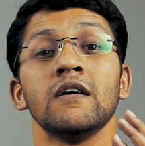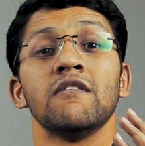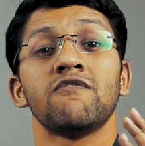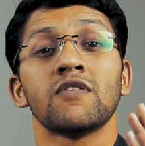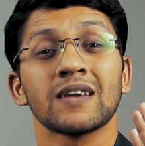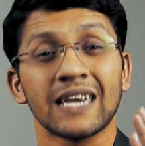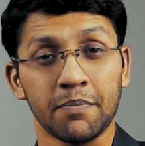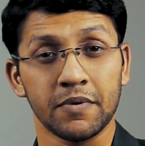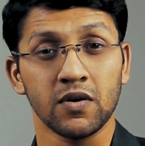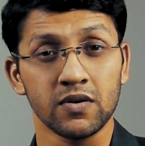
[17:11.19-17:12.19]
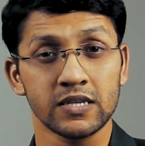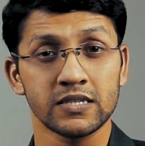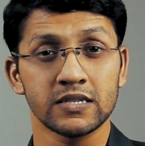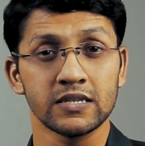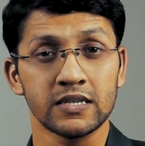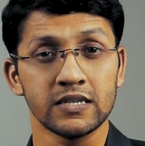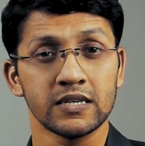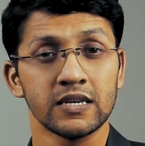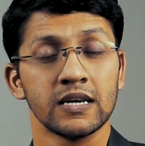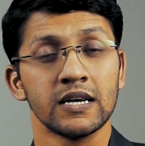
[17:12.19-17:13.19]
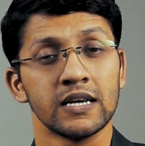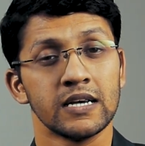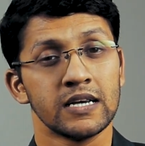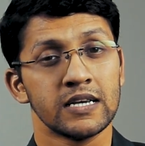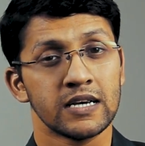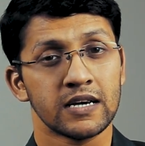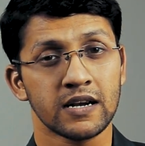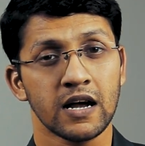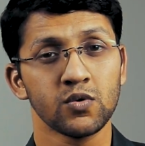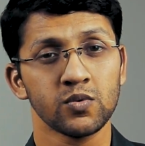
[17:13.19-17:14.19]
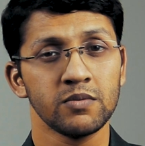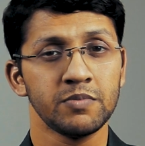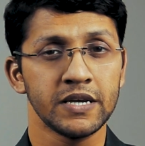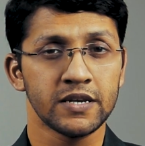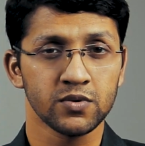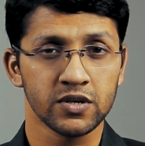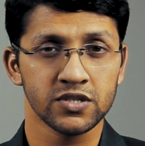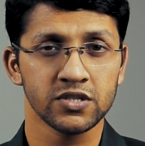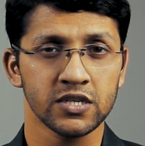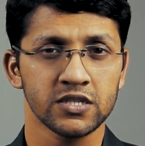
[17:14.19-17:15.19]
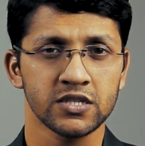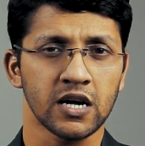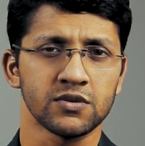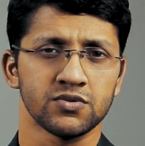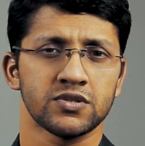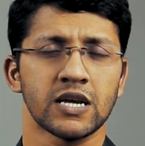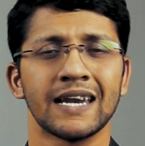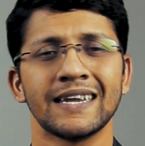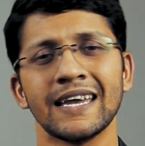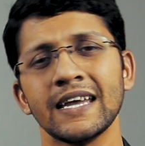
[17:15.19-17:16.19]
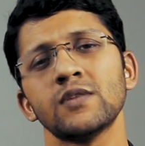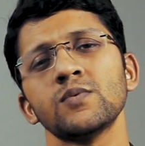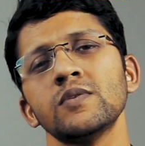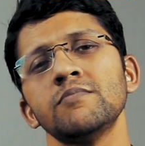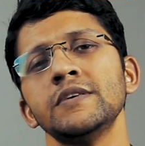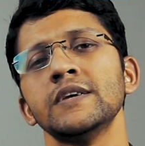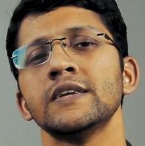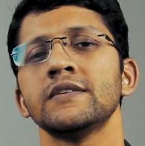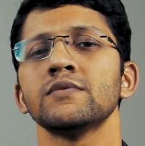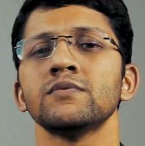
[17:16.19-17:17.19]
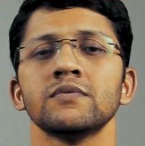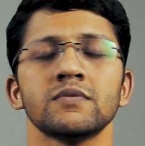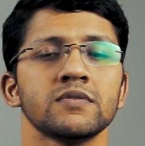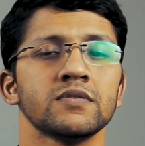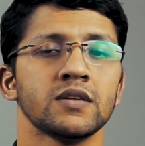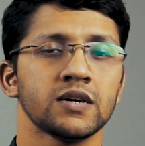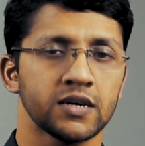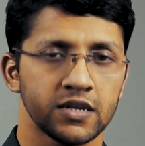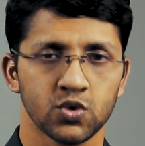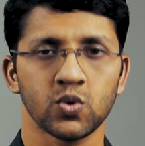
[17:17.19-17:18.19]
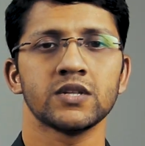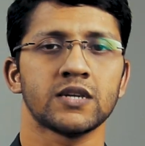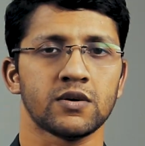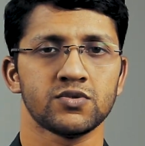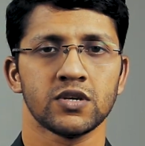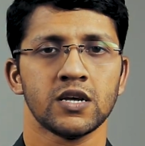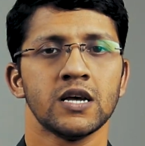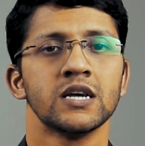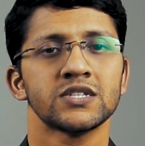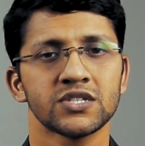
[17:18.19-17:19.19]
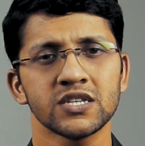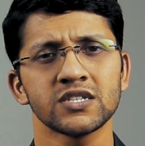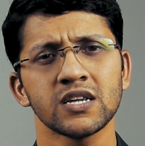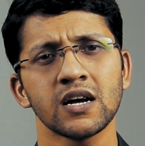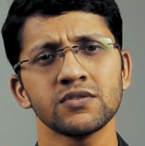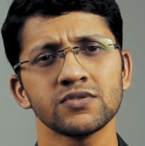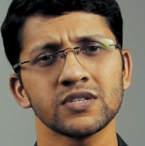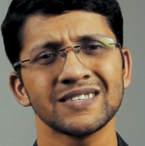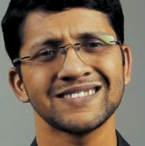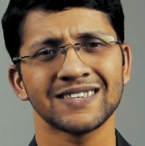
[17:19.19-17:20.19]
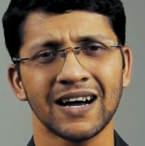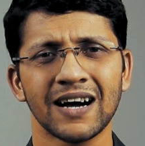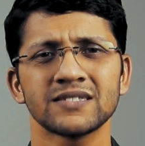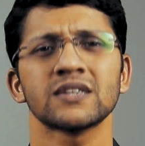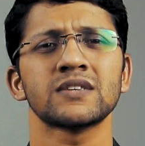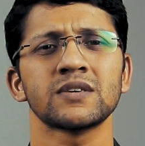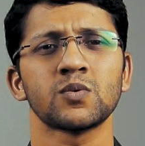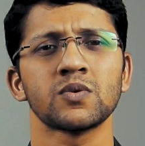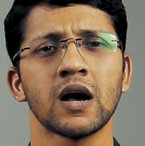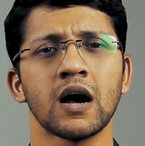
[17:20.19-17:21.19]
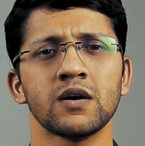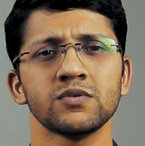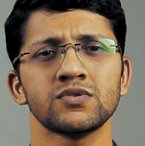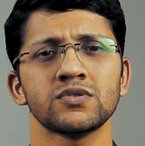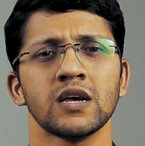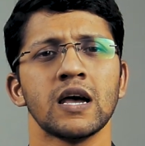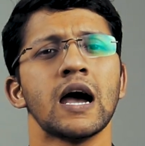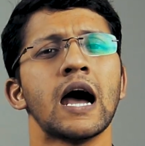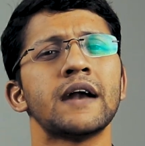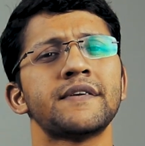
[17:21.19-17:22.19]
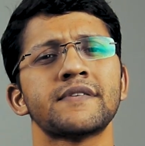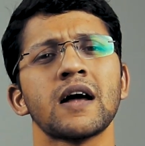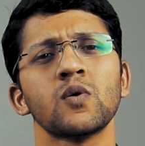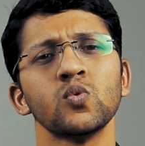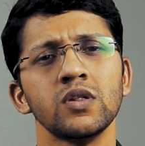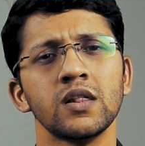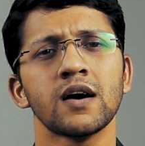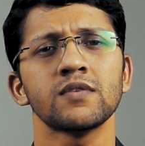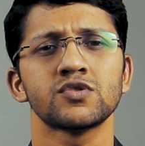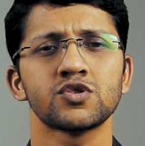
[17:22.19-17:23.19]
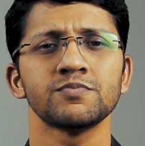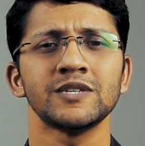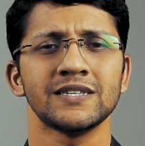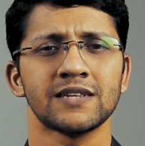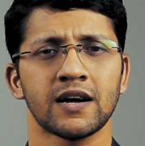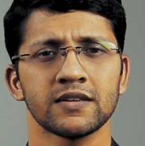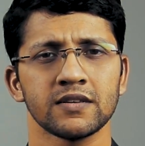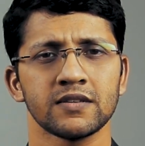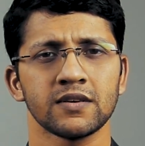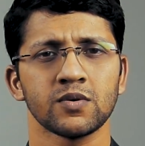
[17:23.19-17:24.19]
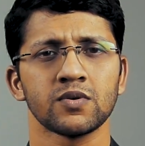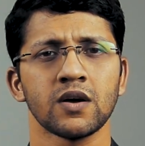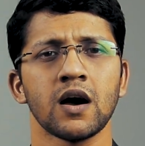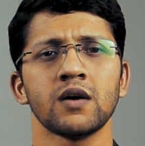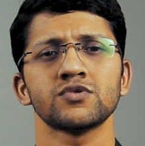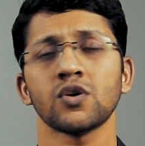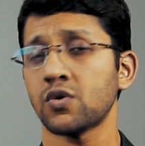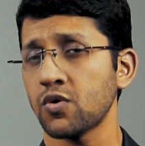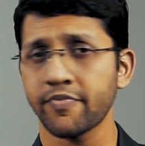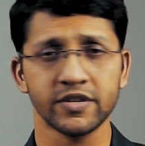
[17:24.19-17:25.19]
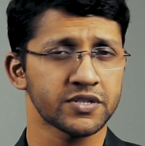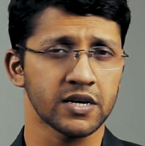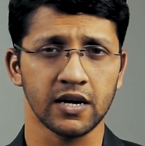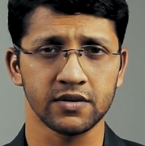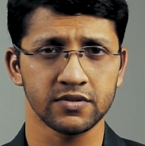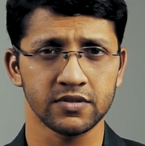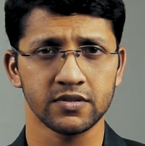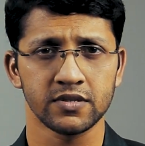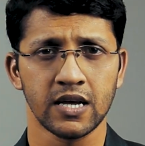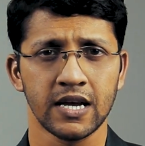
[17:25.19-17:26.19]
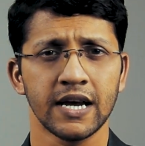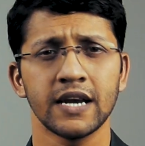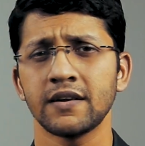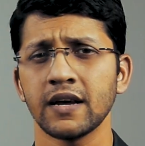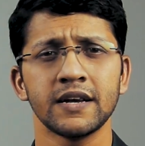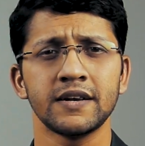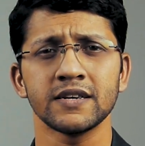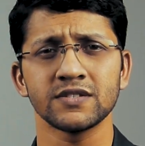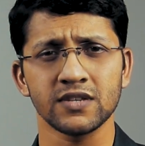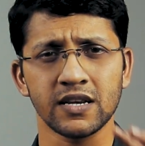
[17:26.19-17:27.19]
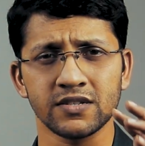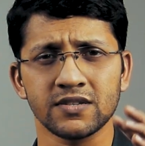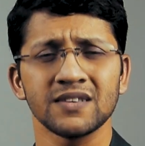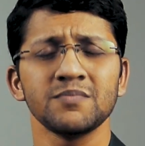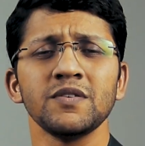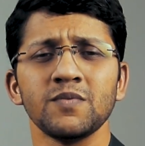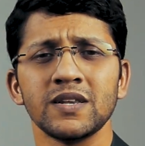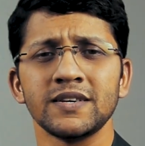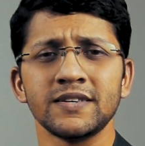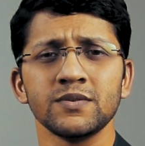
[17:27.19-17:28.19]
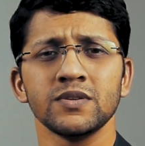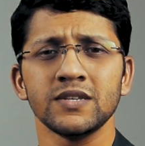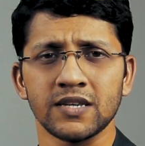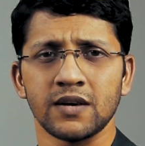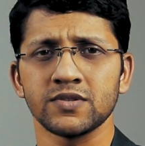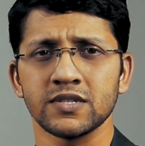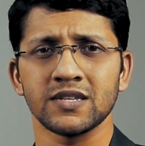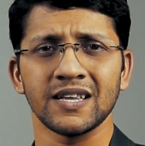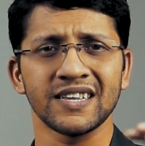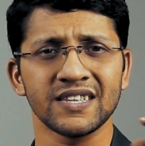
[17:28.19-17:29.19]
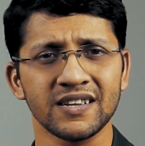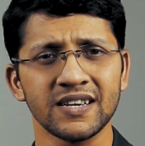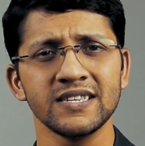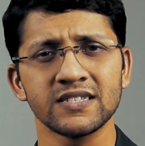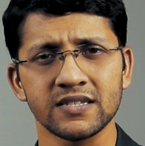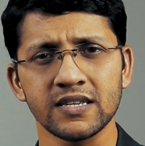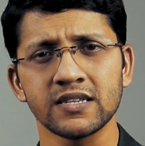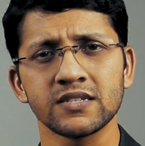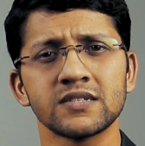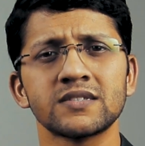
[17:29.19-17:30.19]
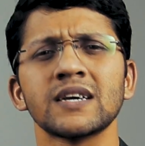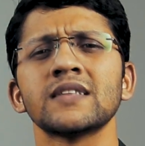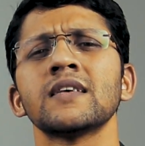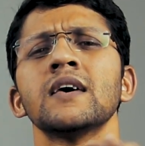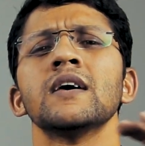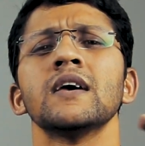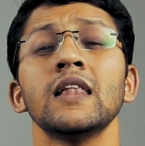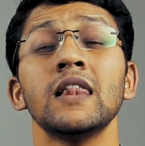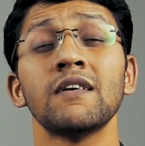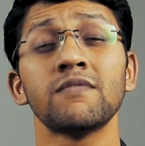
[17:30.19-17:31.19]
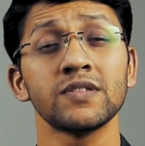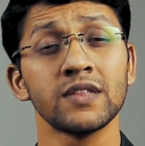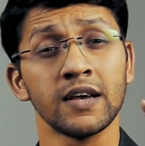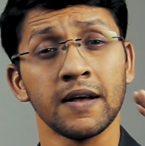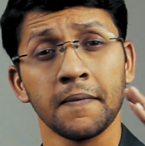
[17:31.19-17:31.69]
For Capricorn Ascendant, Rahu will be into the 6th house and Ketu will be into the 12th house. 6th house is the Artha Trikona house, and Rahu loves to be in Artha Trikona house or Upachaya houses. It does extremely well into these houses like 3, 6, 10, 11.